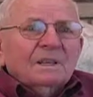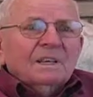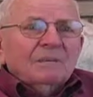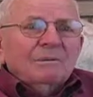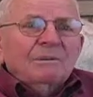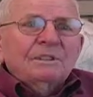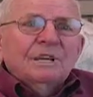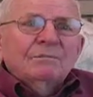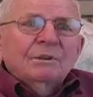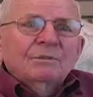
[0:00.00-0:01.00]
And we went
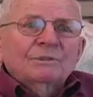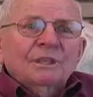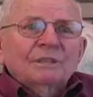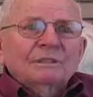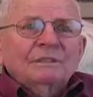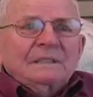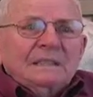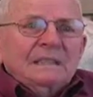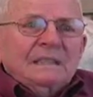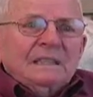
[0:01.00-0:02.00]
down below the hill, and
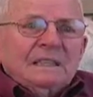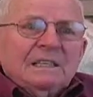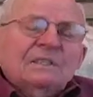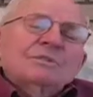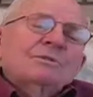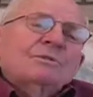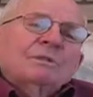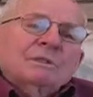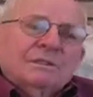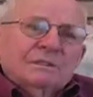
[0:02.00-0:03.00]
he says, "You go
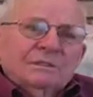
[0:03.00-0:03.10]
in,